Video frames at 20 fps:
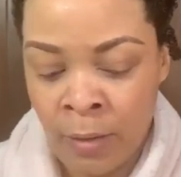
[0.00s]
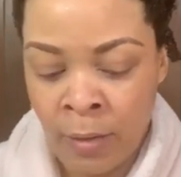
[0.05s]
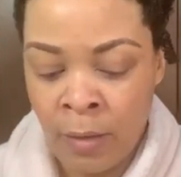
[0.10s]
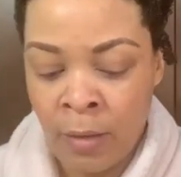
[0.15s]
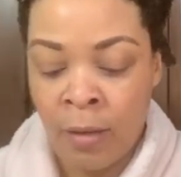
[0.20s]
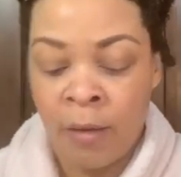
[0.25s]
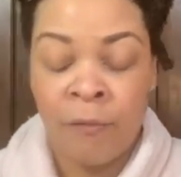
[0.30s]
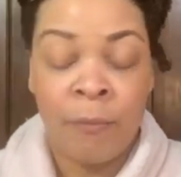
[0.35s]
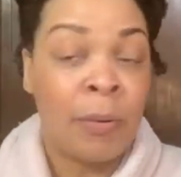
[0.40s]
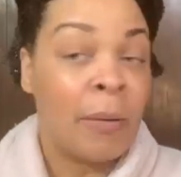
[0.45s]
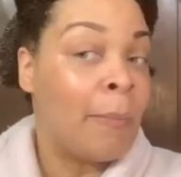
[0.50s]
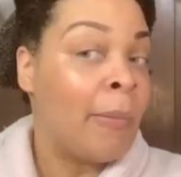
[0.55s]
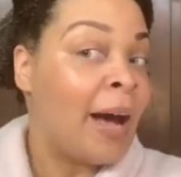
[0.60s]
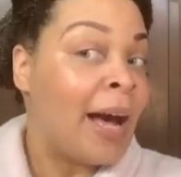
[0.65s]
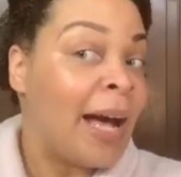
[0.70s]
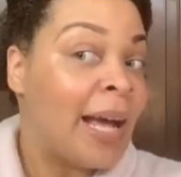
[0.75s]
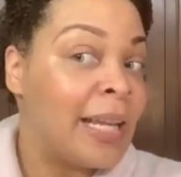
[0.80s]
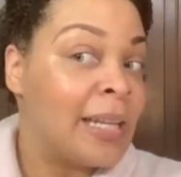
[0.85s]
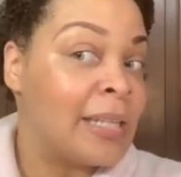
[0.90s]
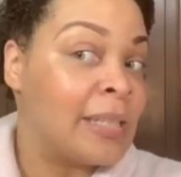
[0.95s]
of
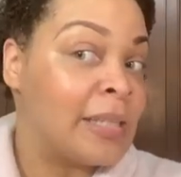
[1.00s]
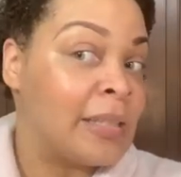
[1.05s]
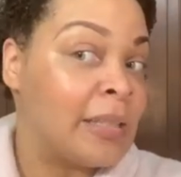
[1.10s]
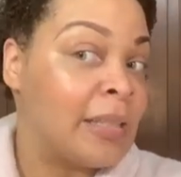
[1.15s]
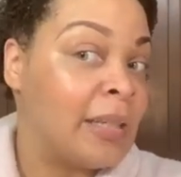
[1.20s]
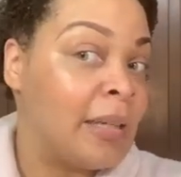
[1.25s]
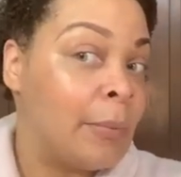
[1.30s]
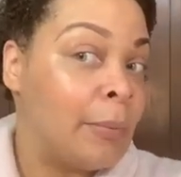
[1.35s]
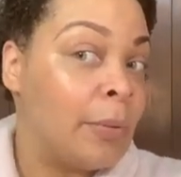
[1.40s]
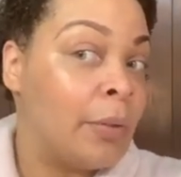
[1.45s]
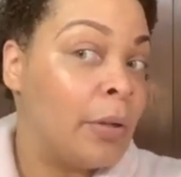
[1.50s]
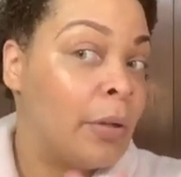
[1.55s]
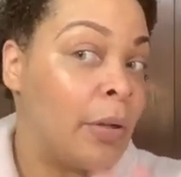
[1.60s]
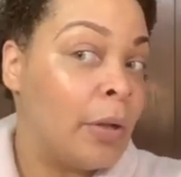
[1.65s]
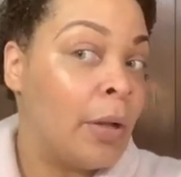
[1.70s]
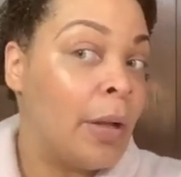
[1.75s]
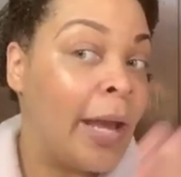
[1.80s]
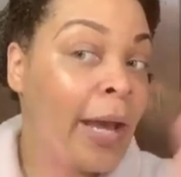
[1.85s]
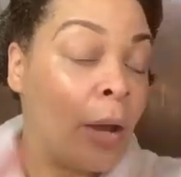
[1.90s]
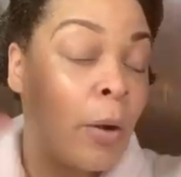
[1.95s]
papaya slip,
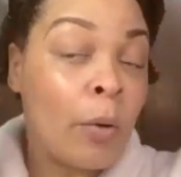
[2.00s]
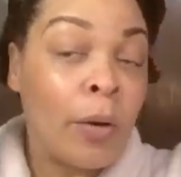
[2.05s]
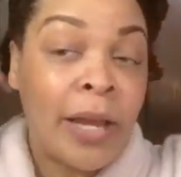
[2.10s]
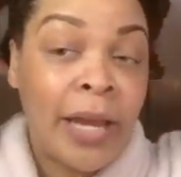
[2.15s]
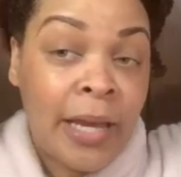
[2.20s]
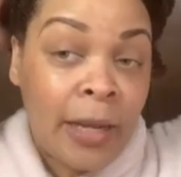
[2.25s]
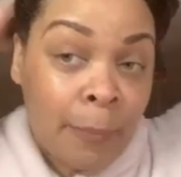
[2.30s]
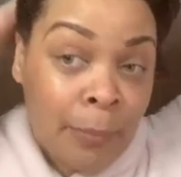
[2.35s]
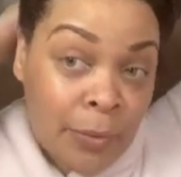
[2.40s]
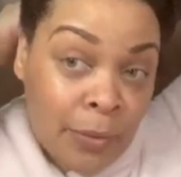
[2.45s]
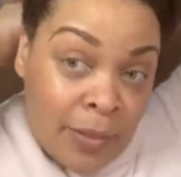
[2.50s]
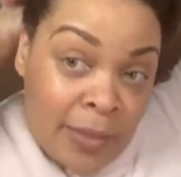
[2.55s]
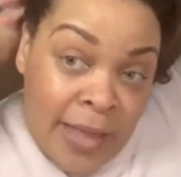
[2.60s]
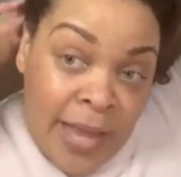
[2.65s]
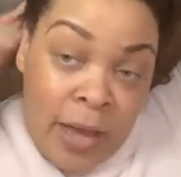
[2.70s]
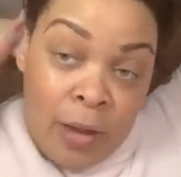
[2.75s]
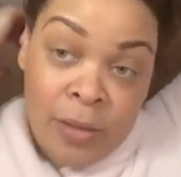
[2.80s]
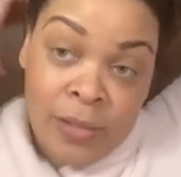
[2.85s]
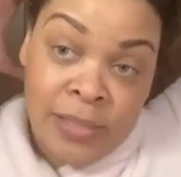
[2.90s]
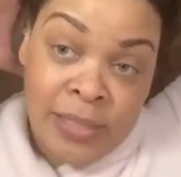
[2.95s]
and go ahead and put
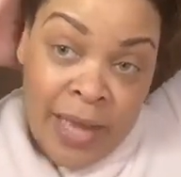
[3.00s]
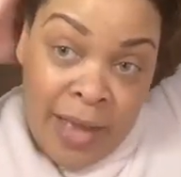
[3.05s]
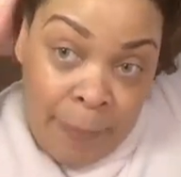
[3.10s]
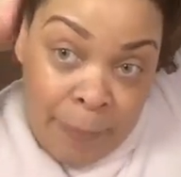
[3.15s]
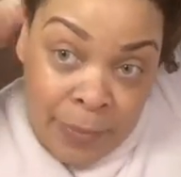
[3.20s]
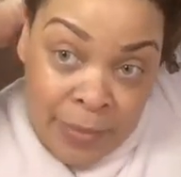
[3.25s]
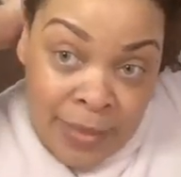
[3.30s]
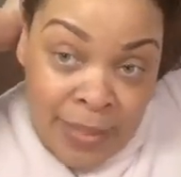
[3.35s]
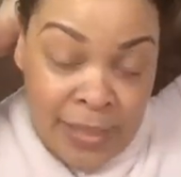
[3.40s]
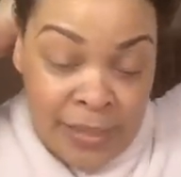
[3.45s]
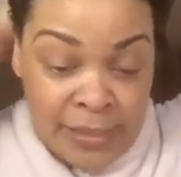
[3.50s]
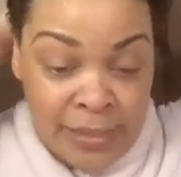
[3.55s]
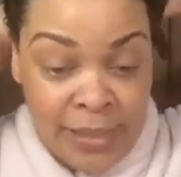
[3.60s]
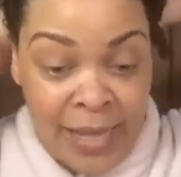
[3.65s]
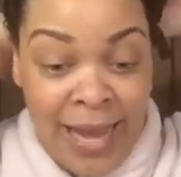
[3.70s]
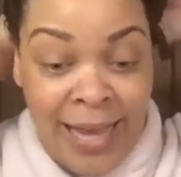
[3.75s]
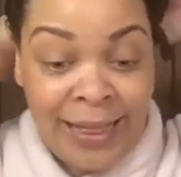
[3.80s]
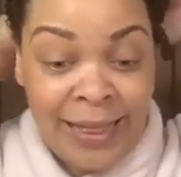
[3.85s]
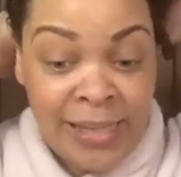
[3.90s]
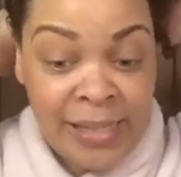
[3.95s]
that on top of this
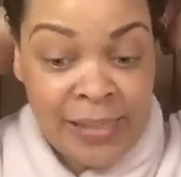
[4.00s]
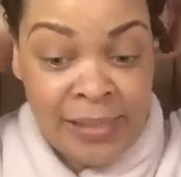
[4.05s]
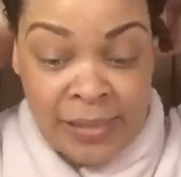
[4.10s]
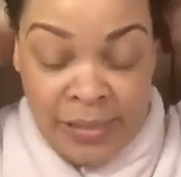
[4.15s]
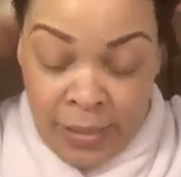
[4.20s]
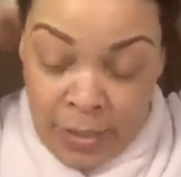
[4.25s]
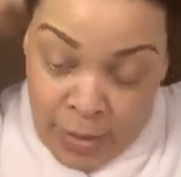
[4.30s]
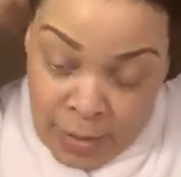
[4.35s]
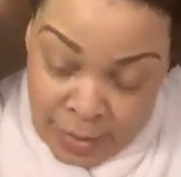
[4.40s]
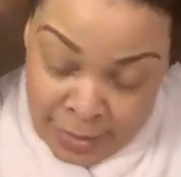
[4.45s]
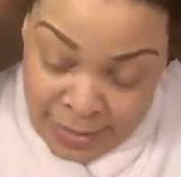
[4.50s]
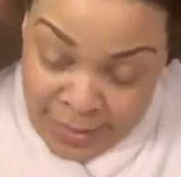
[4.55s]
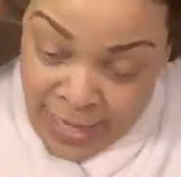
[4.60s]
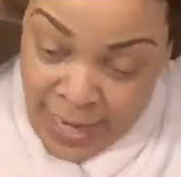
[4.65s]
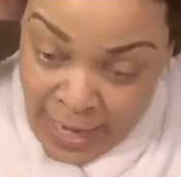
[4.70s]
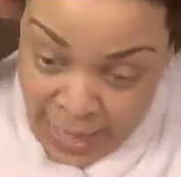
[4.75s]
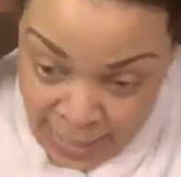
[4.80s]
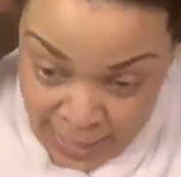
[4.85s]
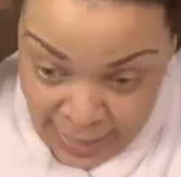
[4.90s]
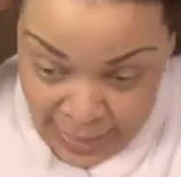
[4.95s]
at this
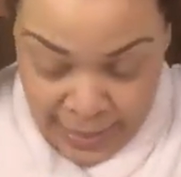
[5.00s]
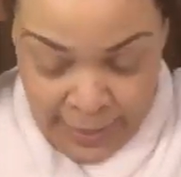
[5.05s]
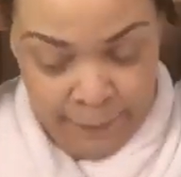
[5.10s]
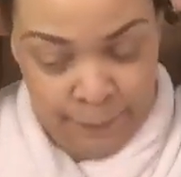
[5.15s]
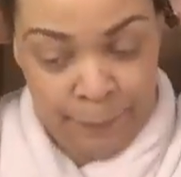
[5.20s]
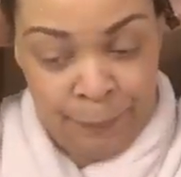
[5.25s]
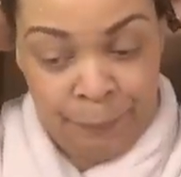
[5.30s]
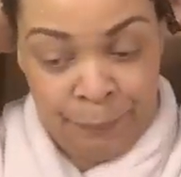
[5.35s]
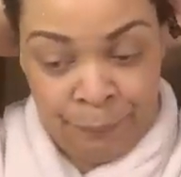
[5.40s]
time.